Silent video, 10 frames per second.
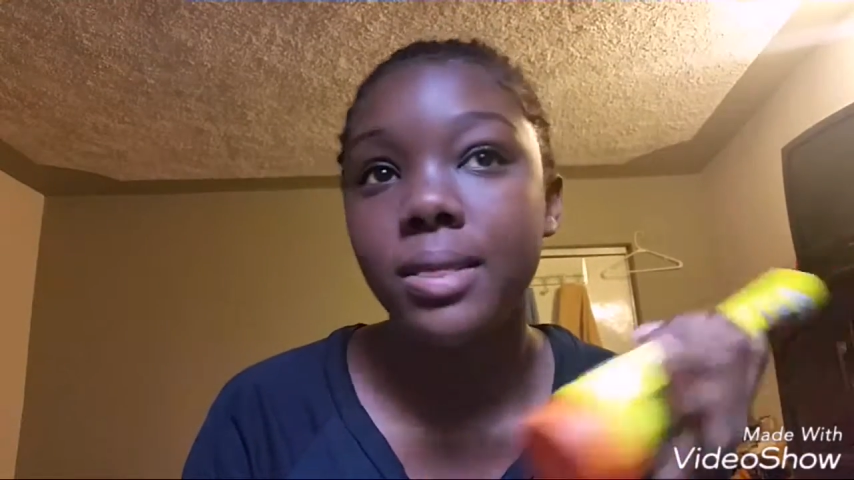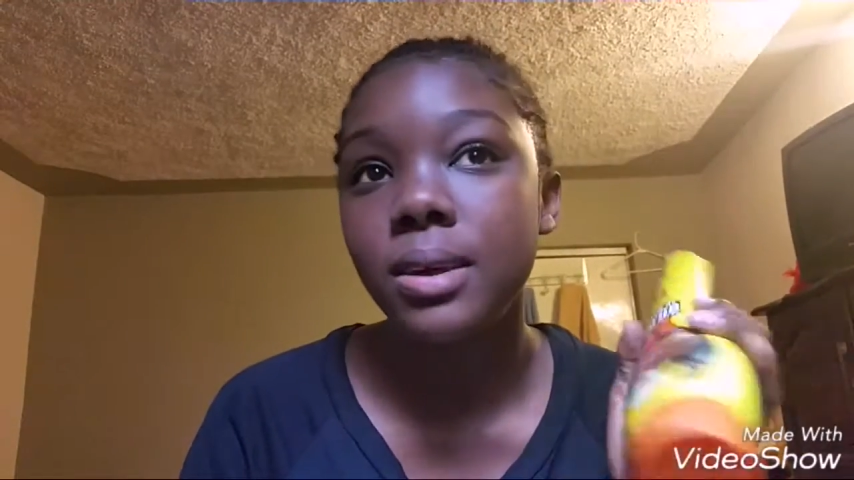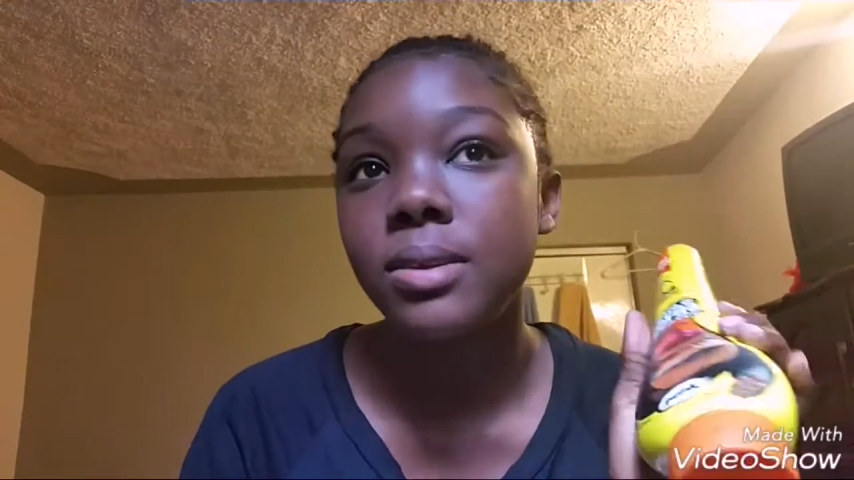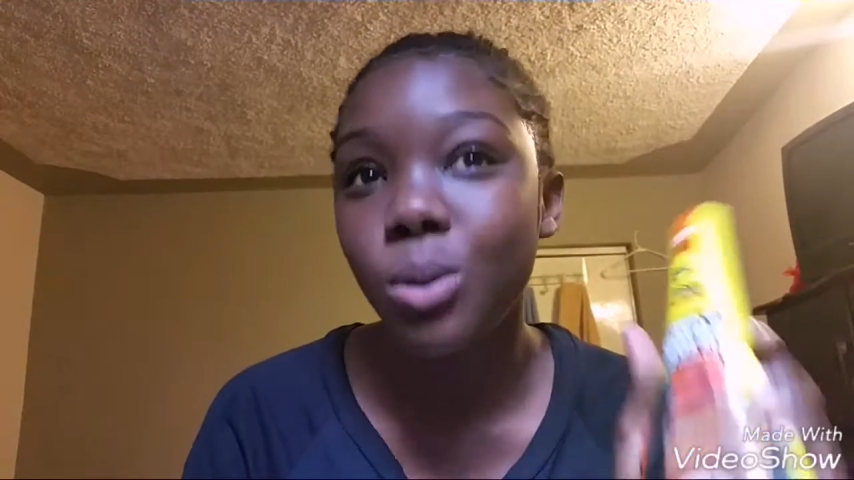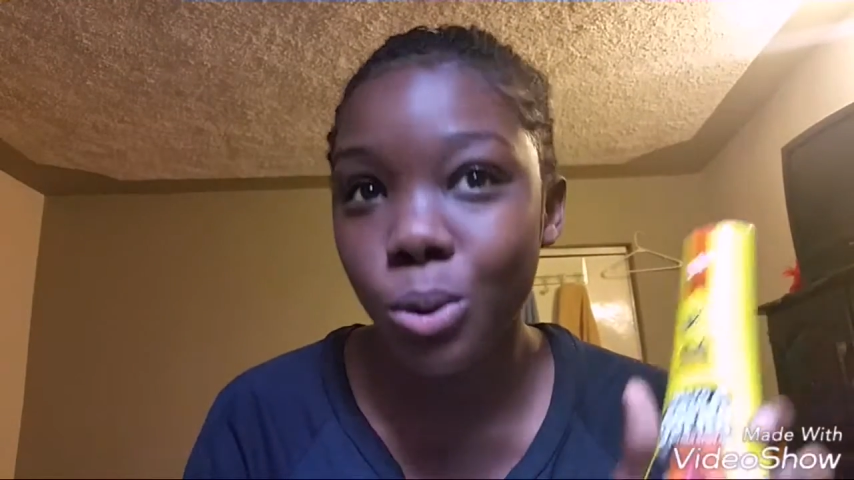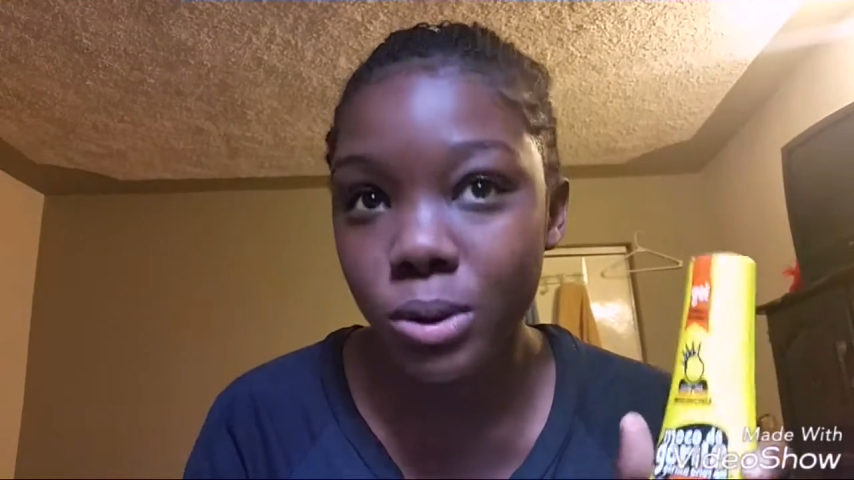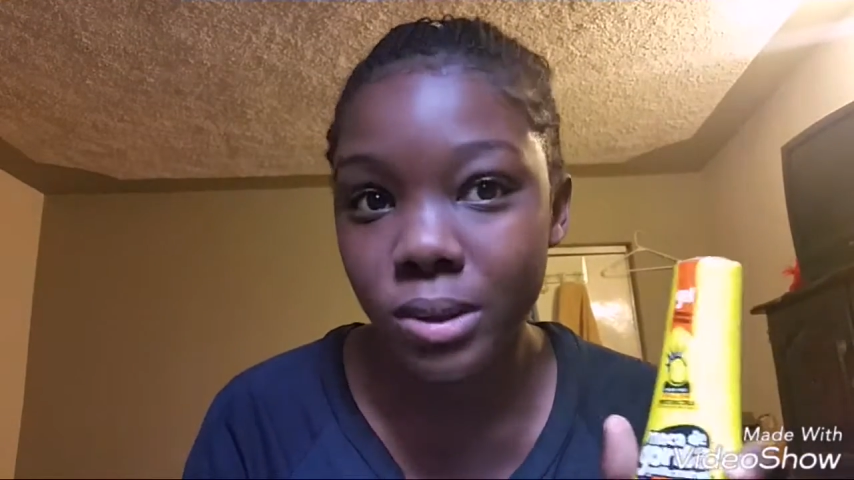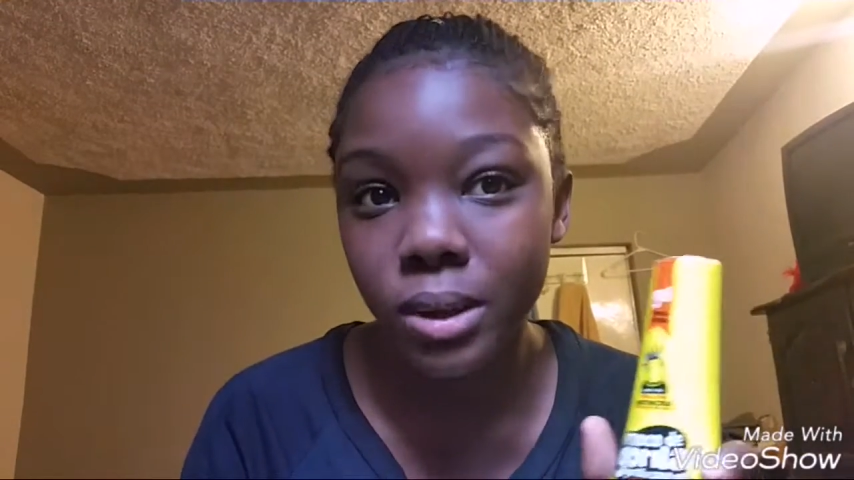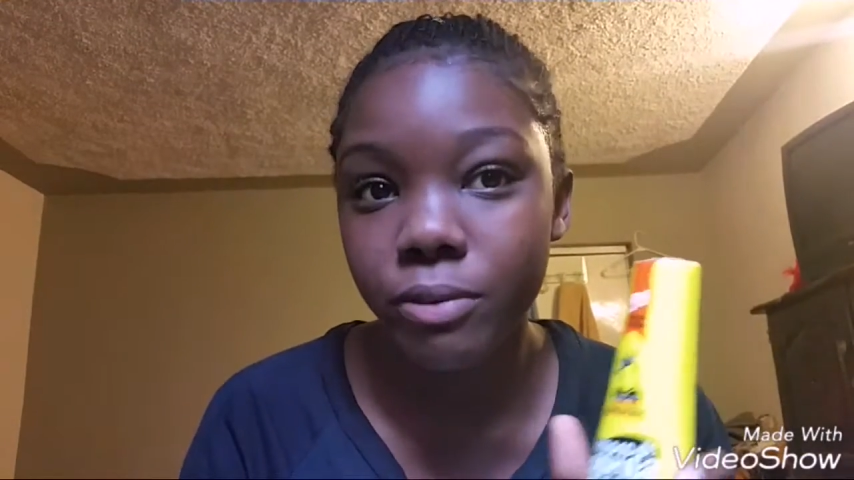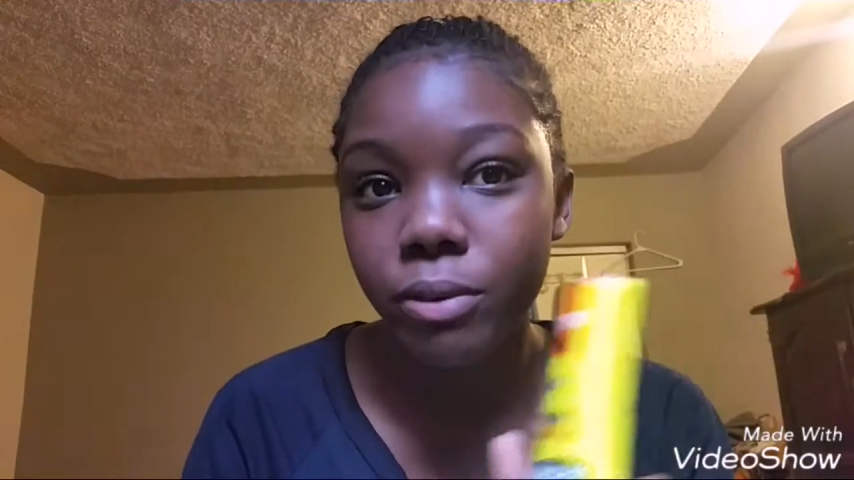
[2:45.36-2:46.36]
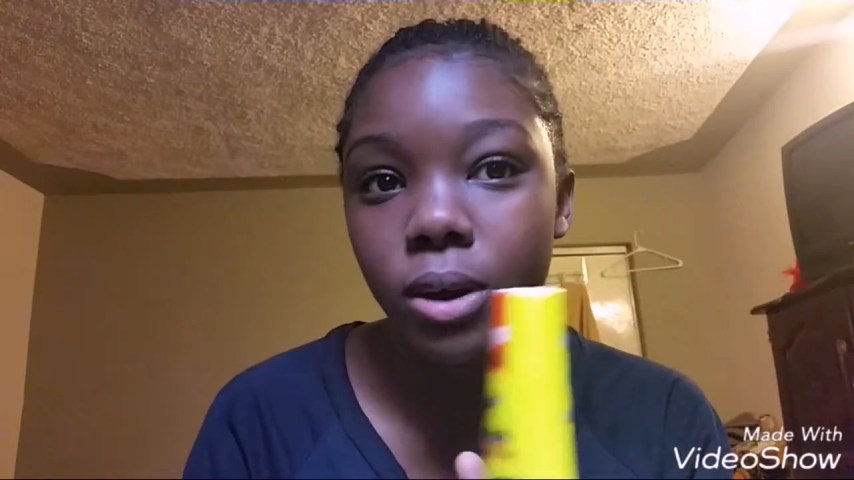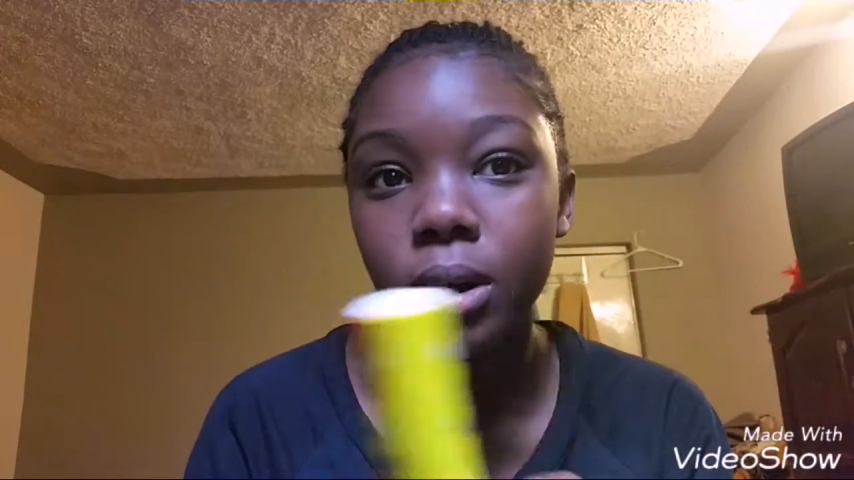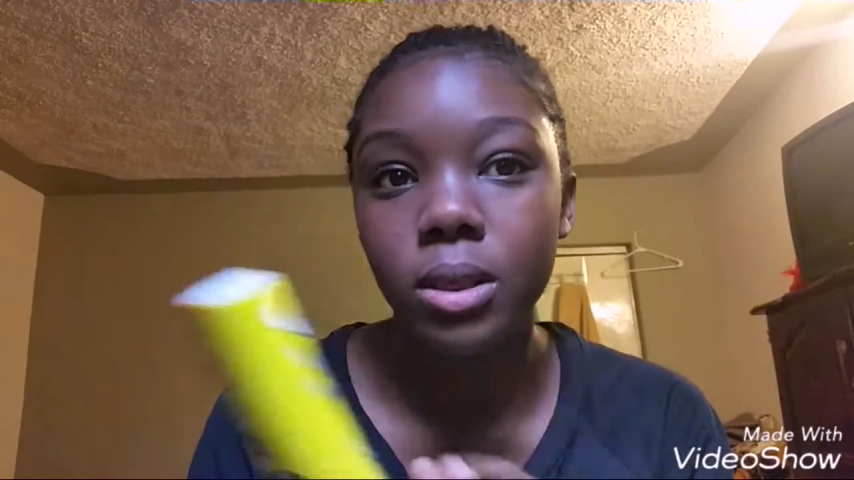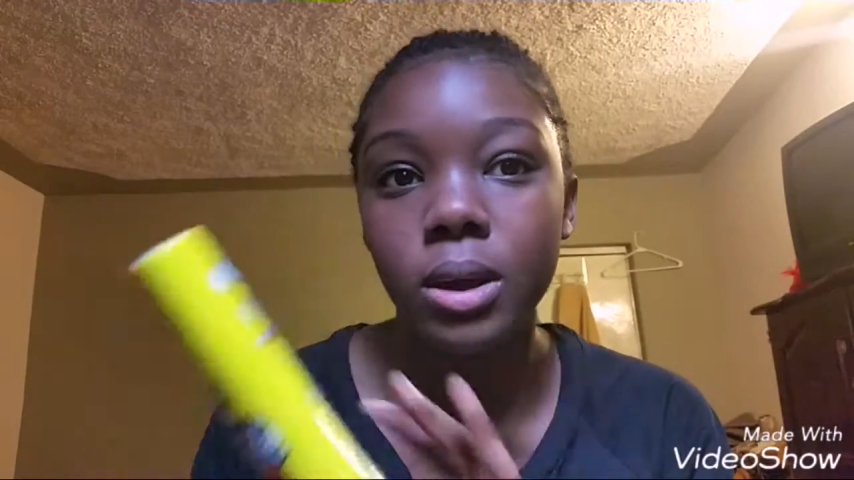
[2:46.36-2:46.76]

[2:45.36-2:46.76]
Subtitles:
This holds it for